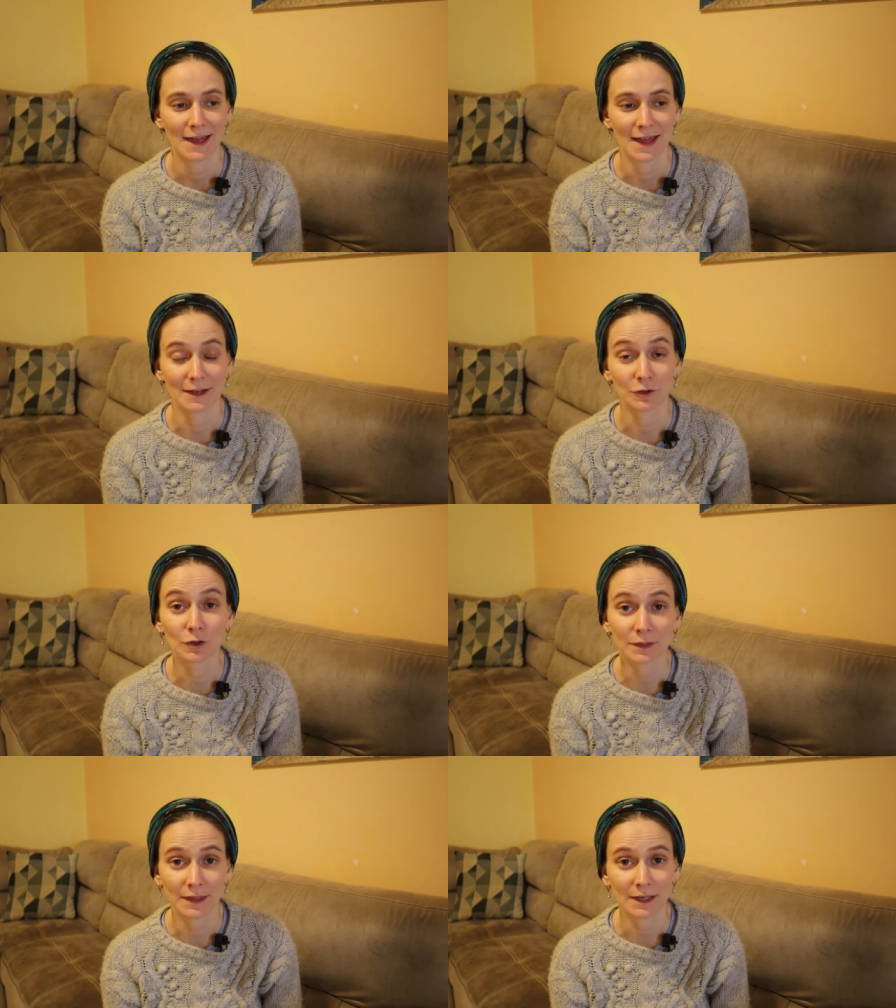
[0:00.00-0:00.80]
and
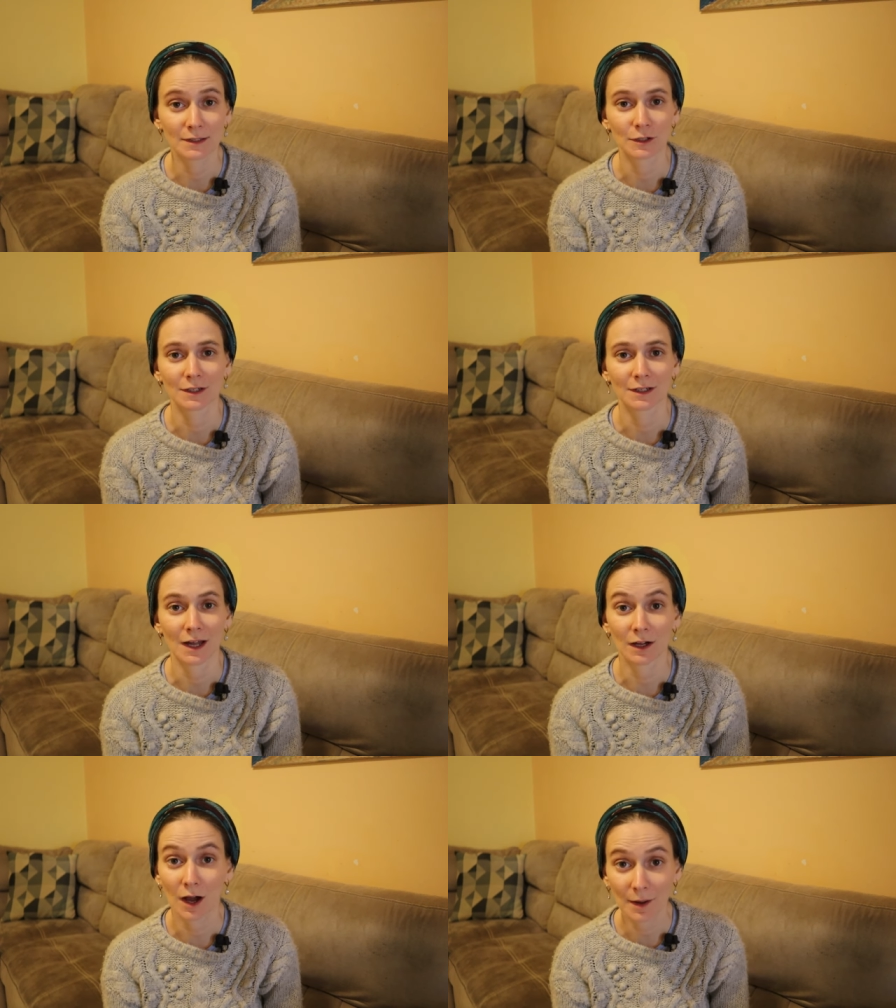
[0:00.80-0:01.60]
good things are
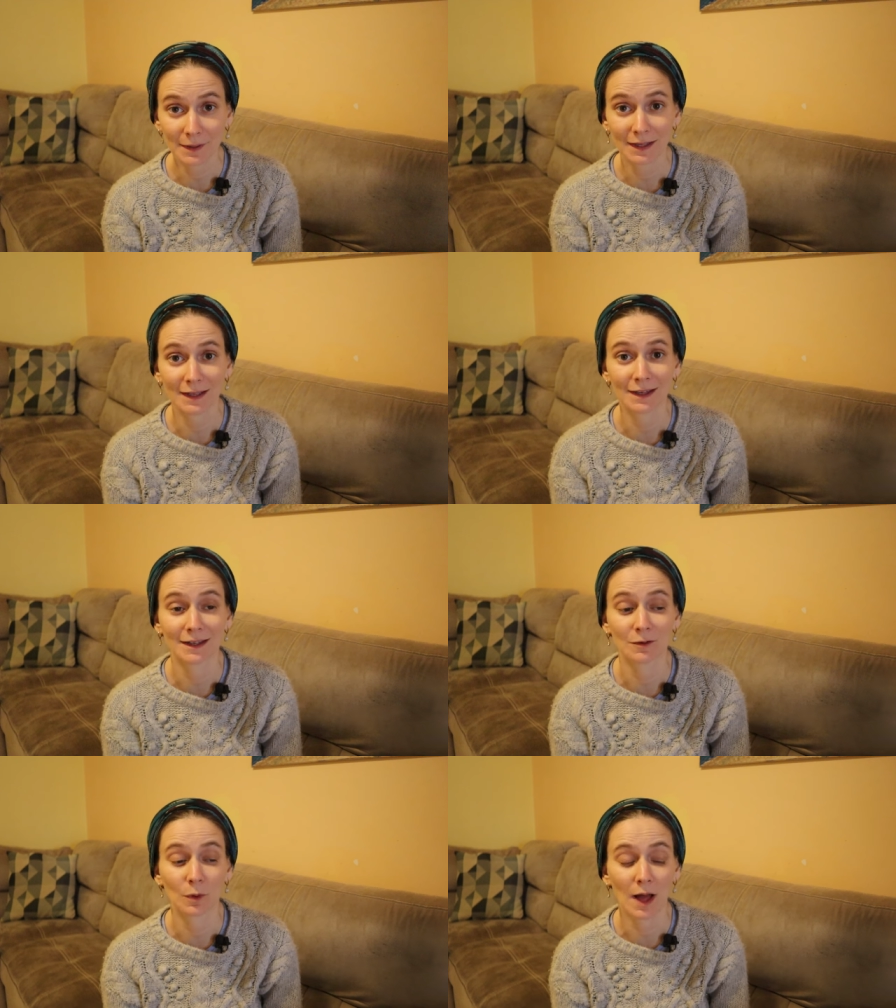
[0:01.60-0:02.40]
coming
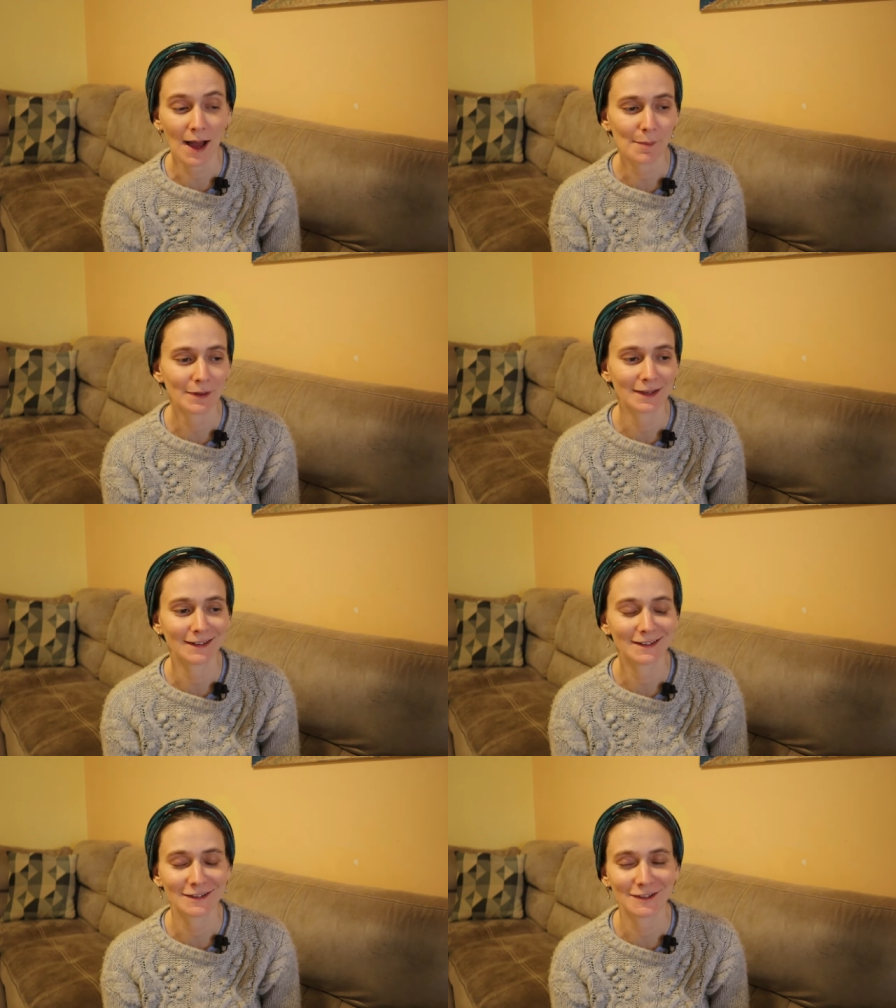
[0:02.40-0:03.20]
and will
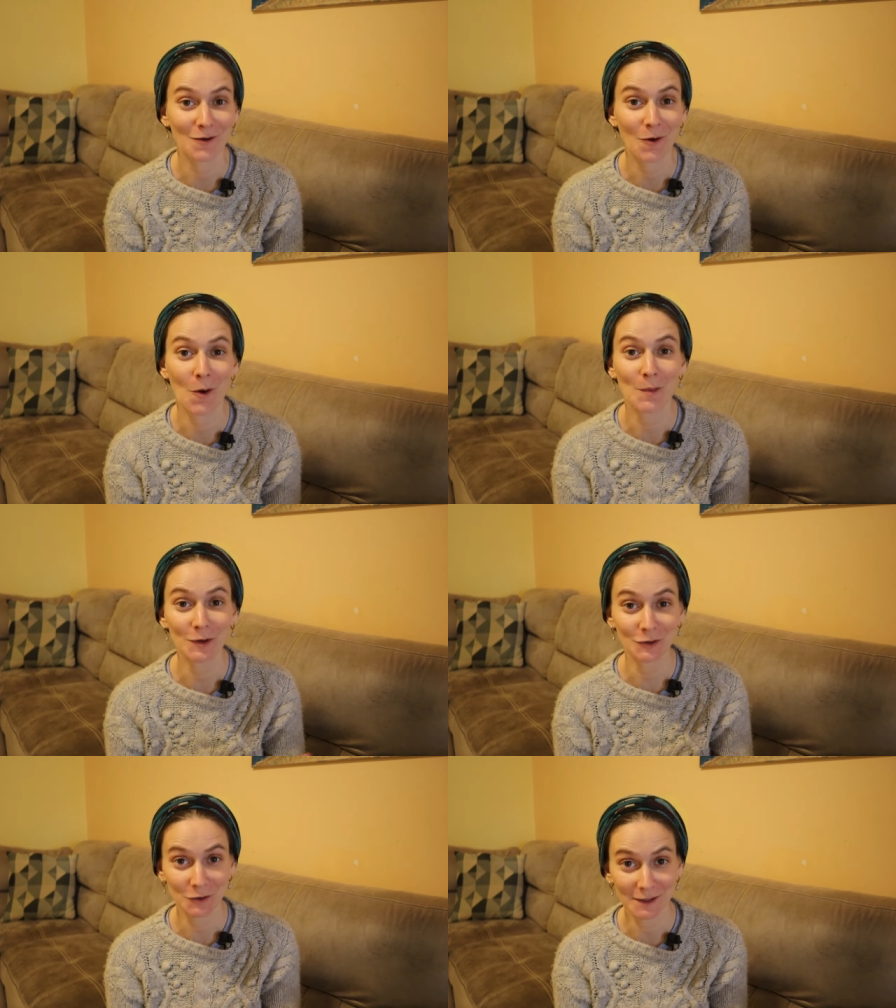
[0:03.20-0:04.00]
happen so hope you
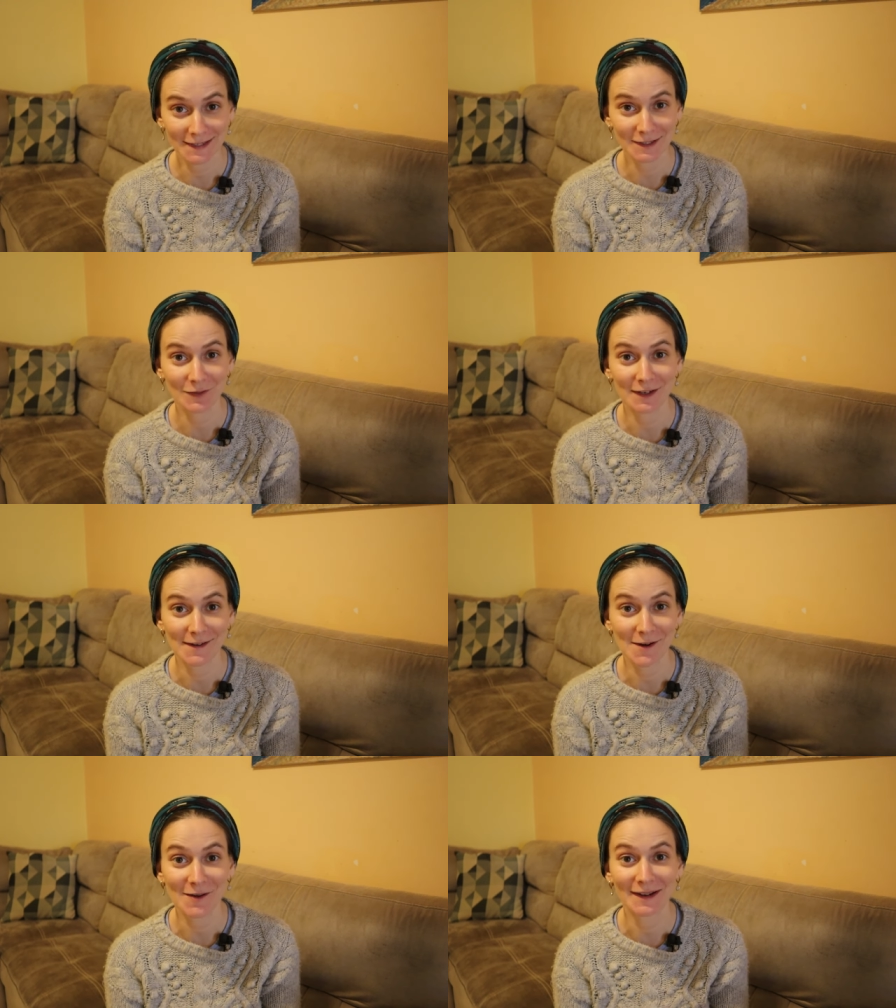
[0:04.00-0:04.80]
enjoyed this
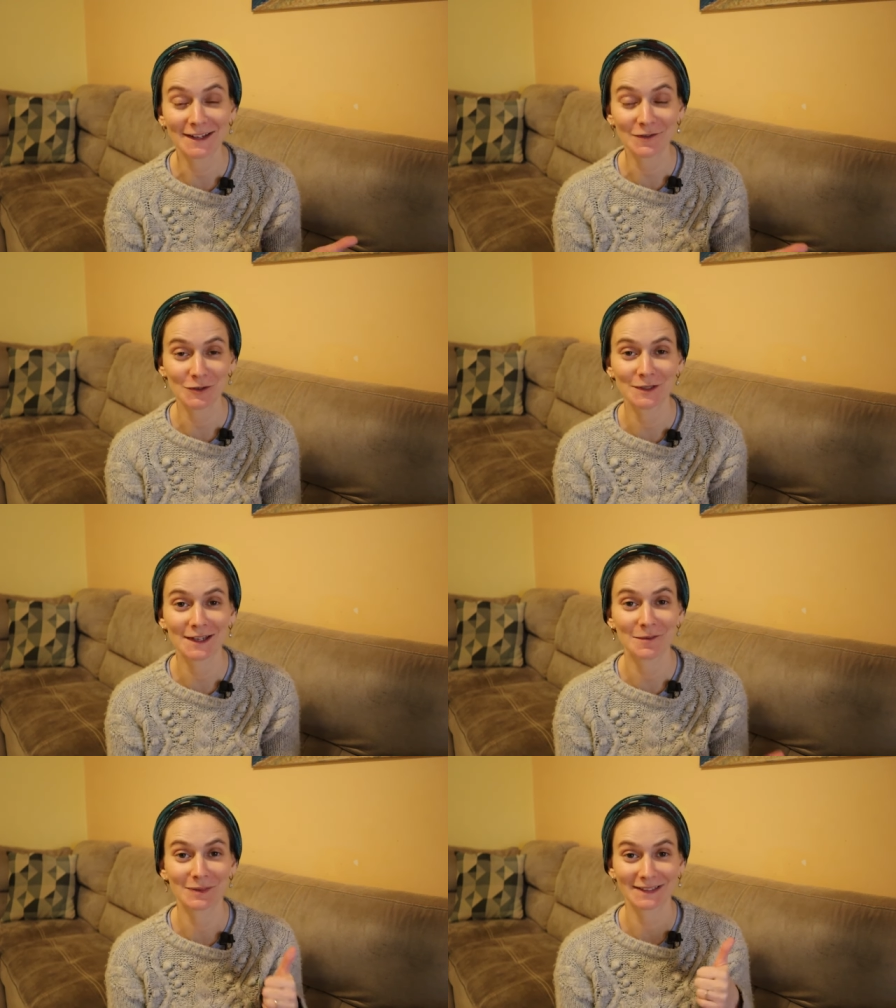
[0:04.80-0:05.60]
video and if you
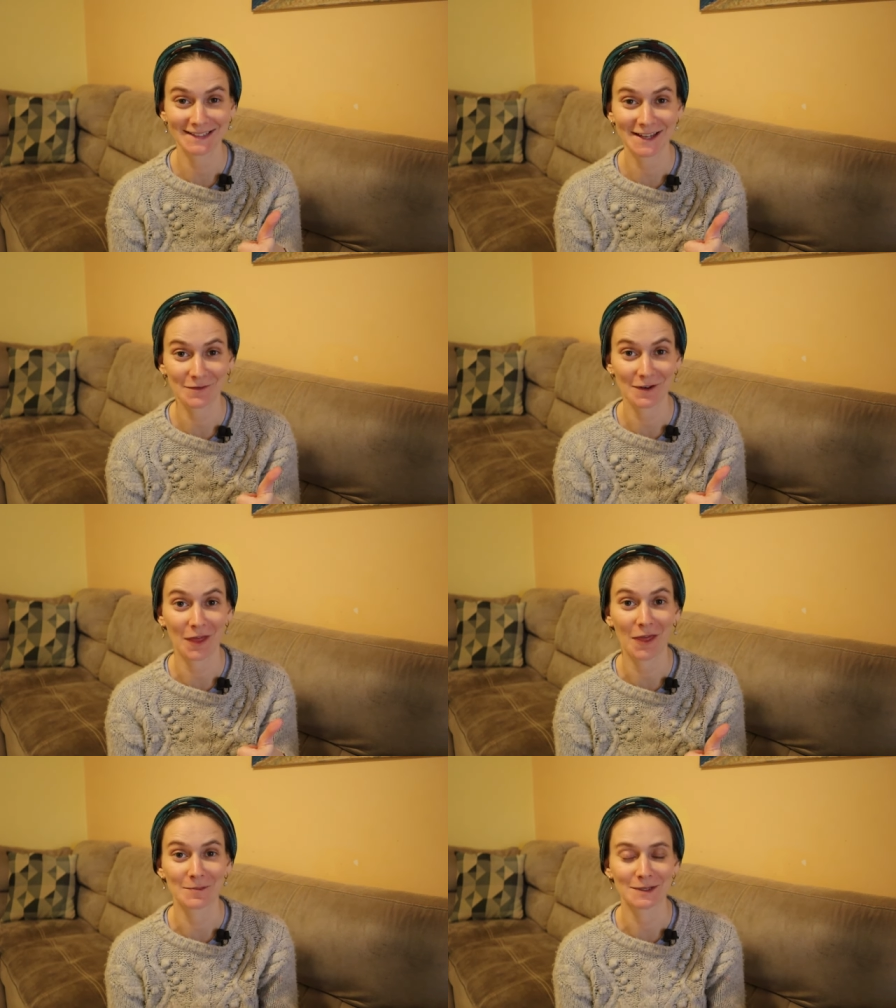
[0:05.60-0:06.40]
did please give it a
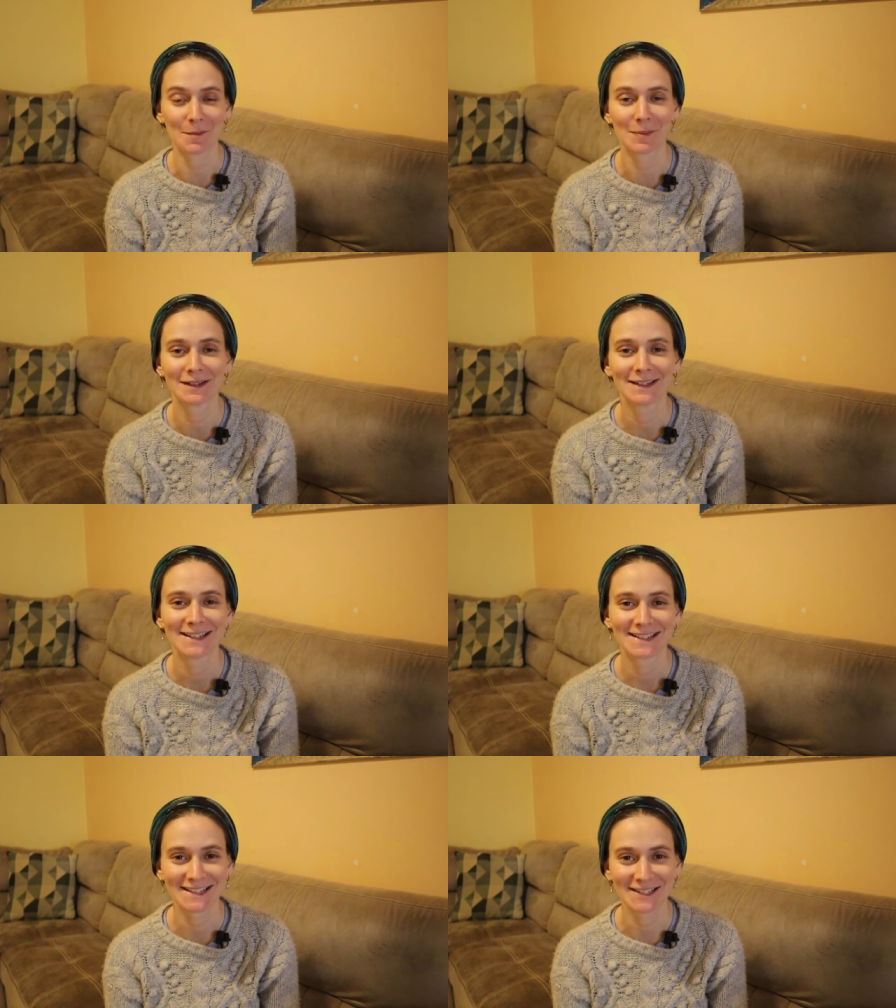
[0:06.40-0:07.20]
thumbs up
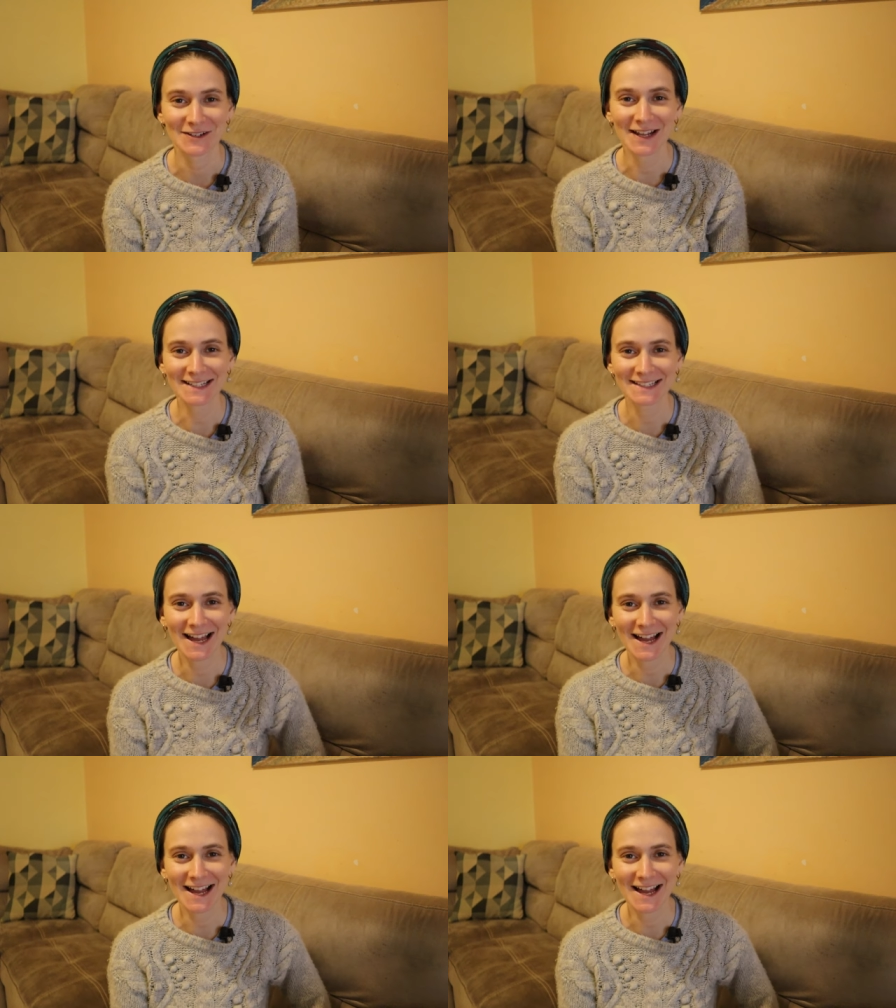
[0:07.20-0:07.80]
see you next